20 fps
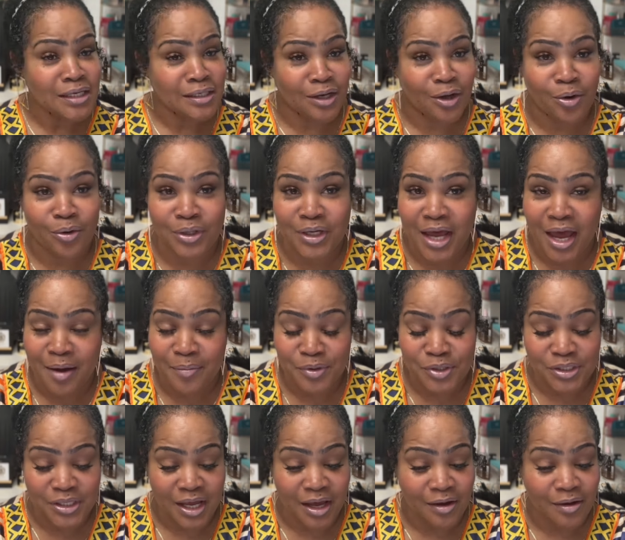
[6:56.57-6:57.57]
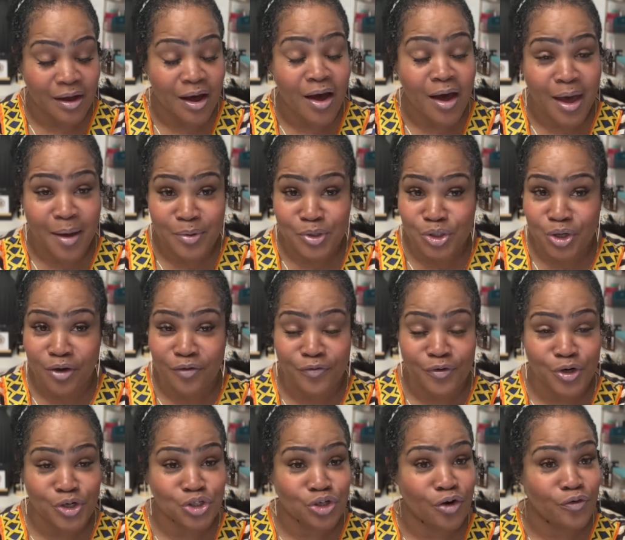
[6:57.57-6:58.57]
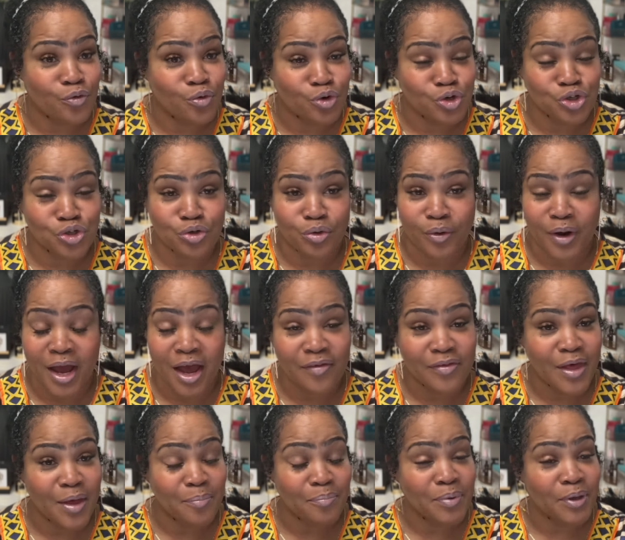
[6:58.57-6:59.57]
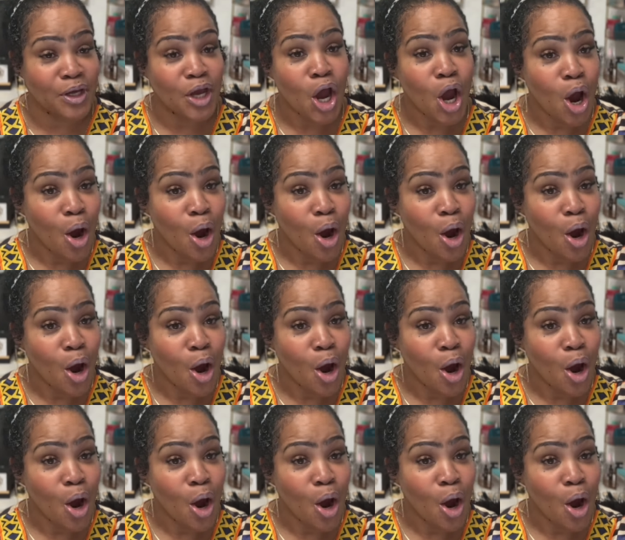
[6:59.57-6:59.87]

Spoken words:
Now on the Amazon version, of course, you don't have that big